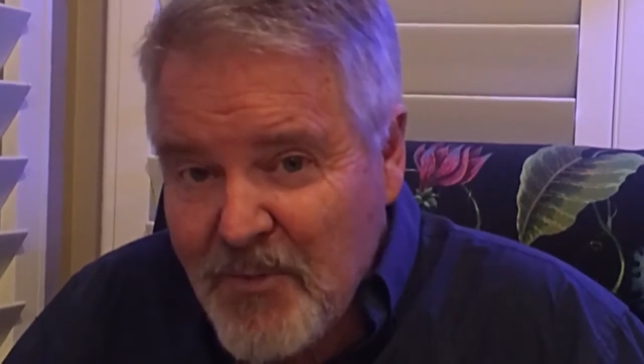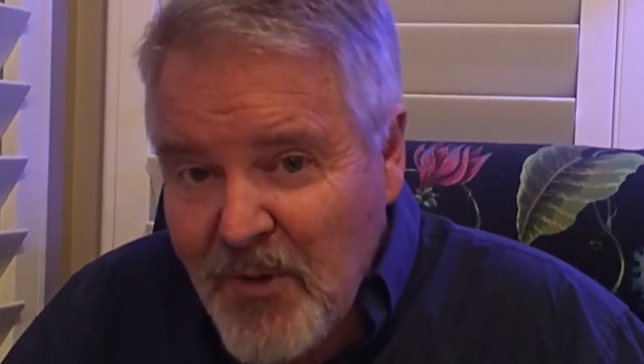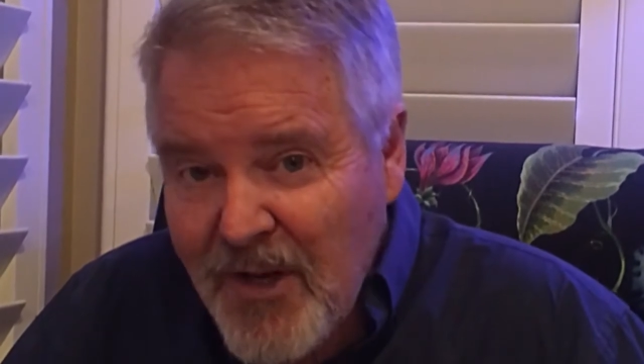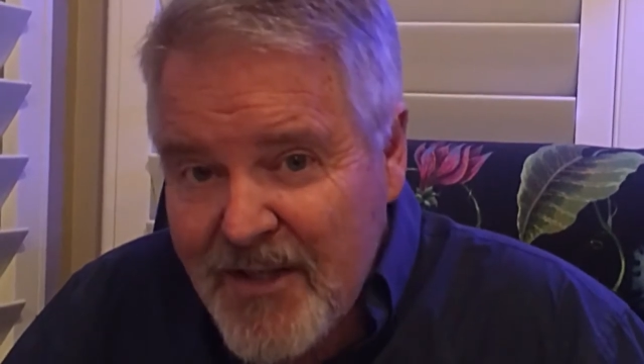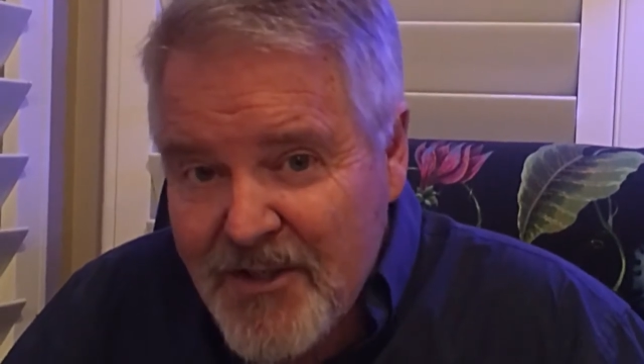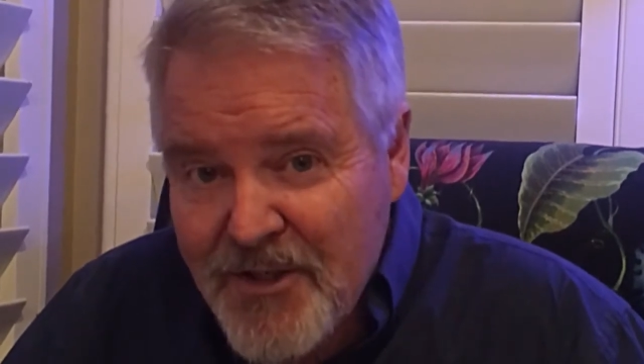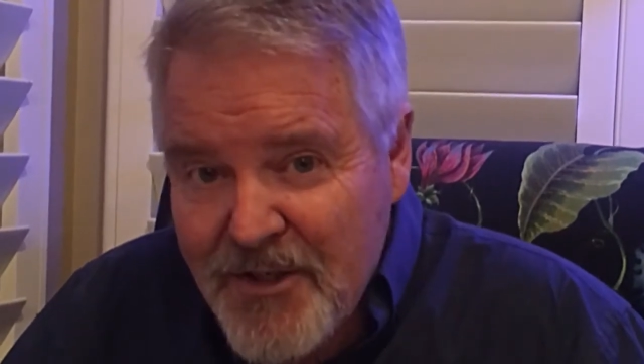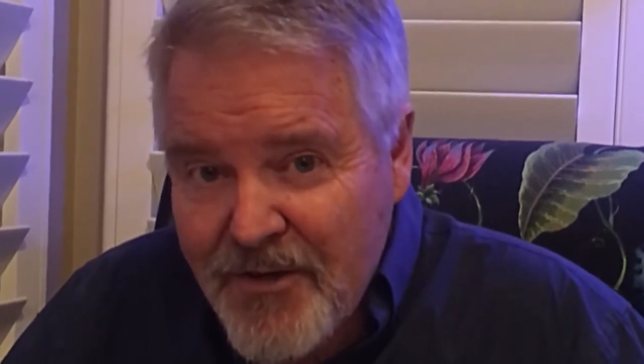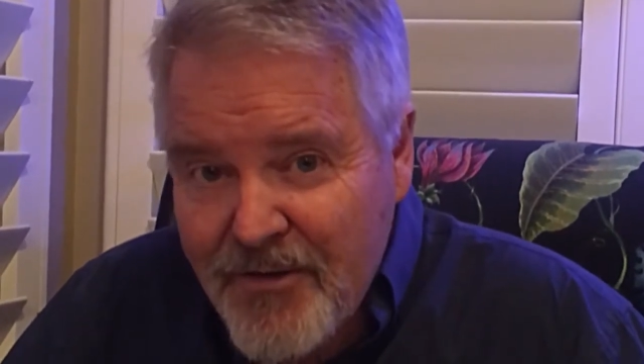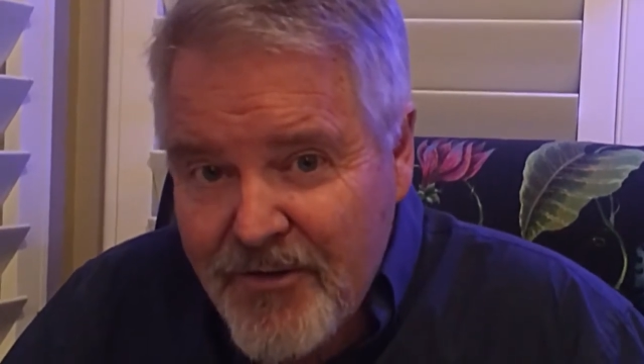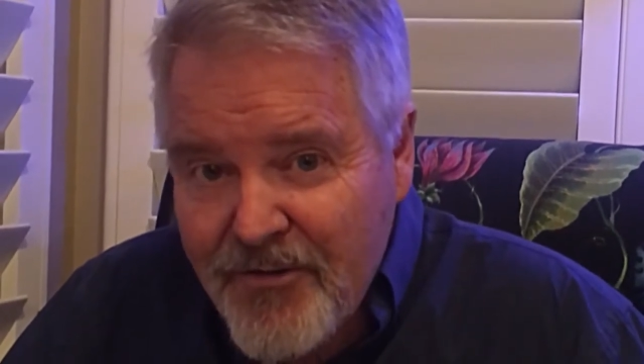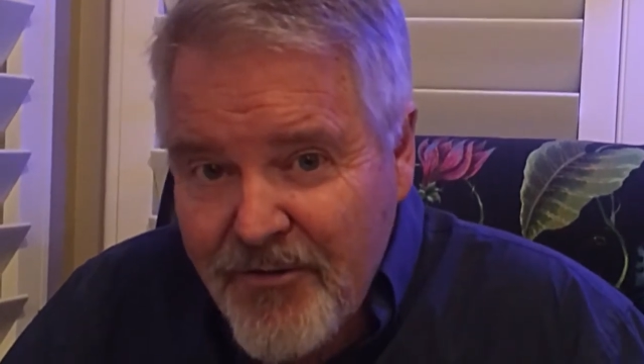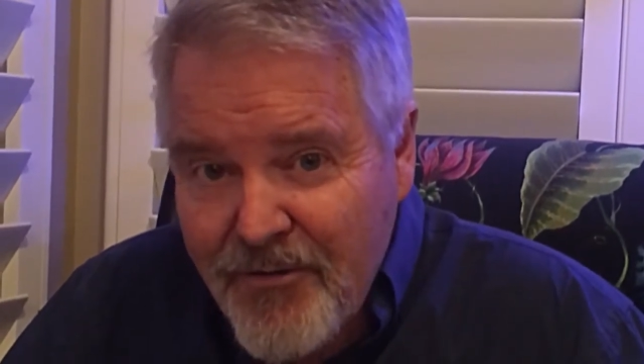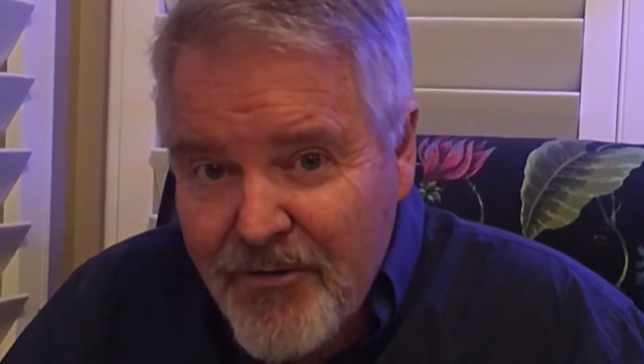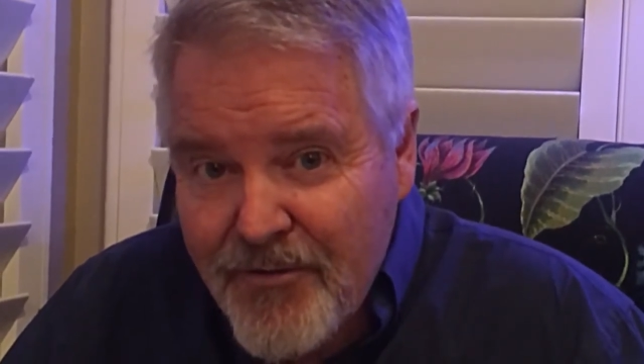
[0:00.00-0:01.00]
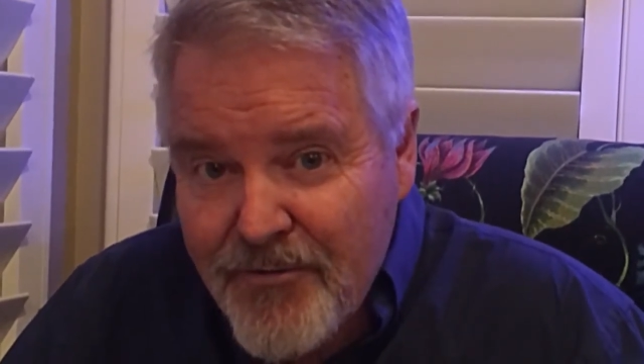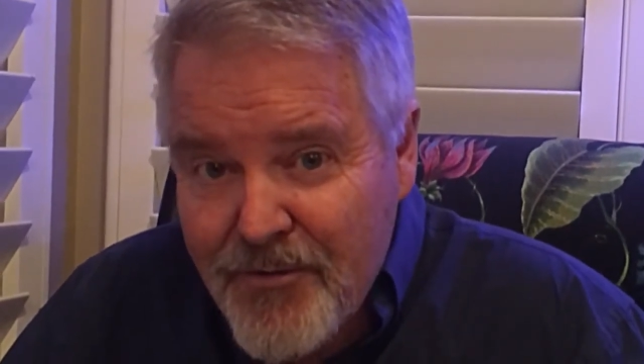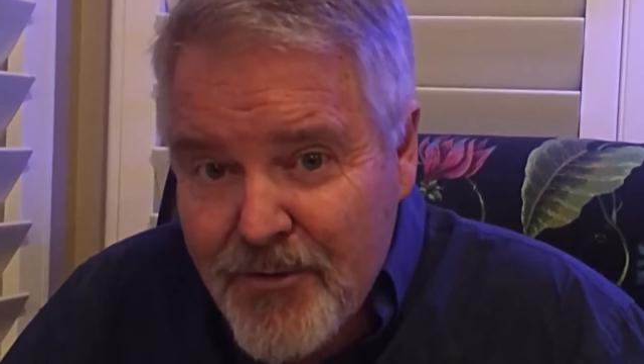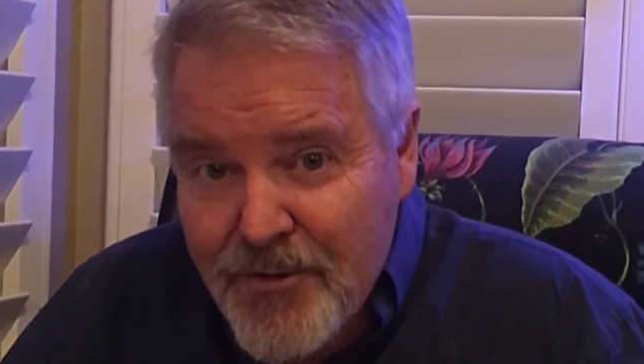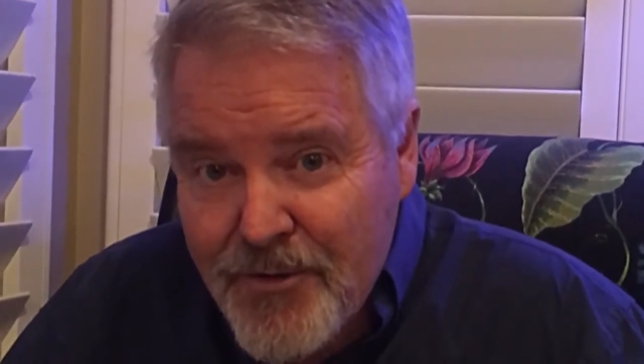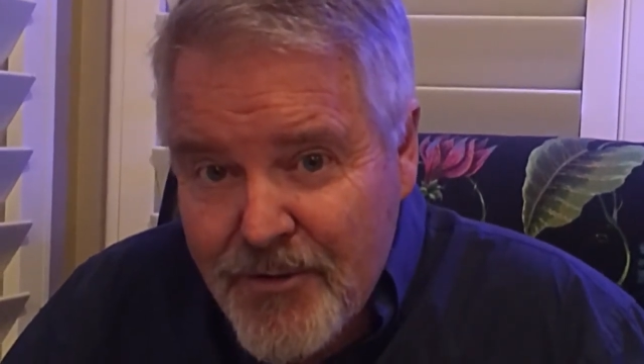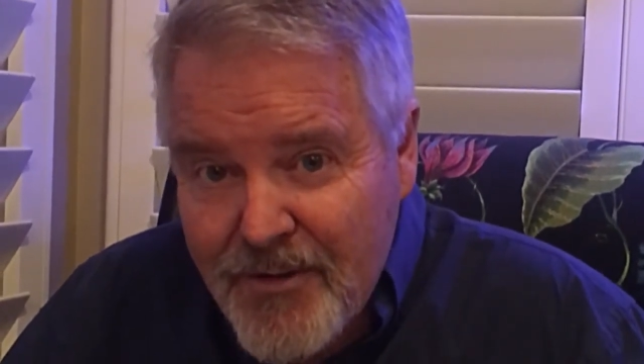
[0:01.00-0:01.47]
plus years for the
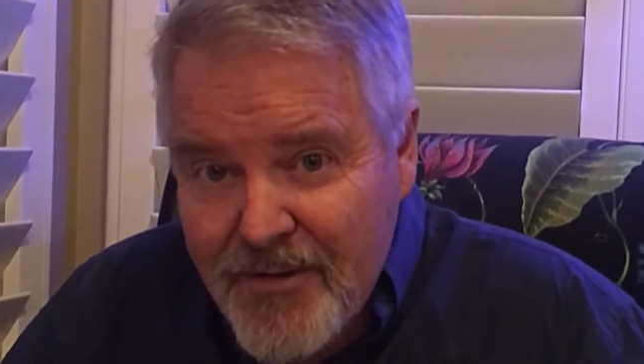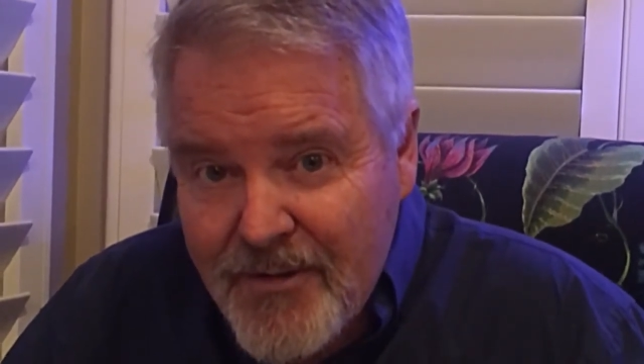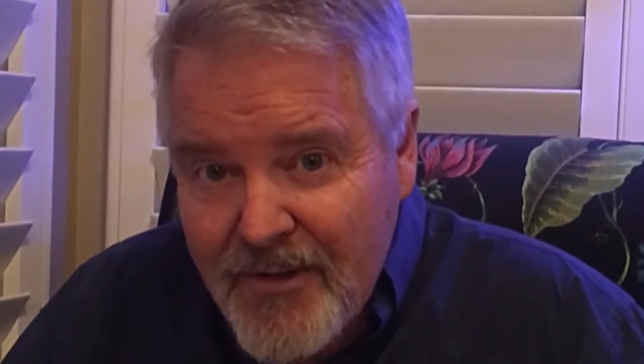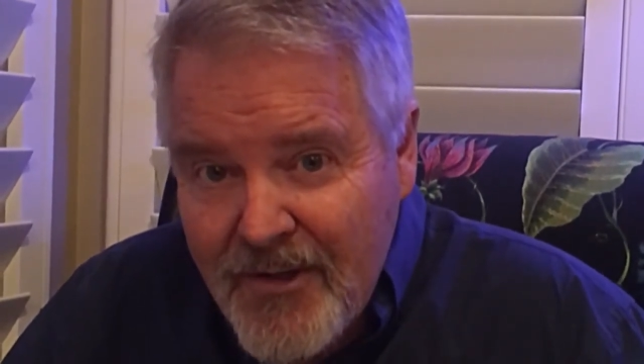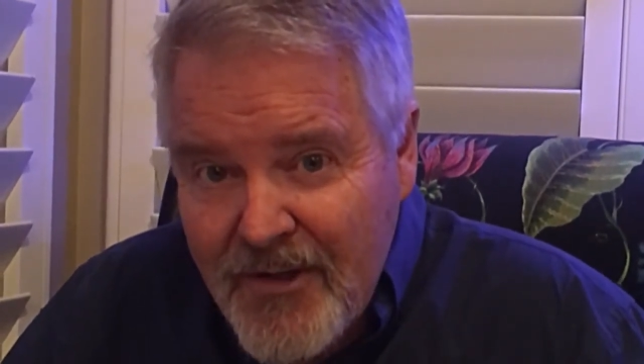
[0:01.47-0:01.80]
future.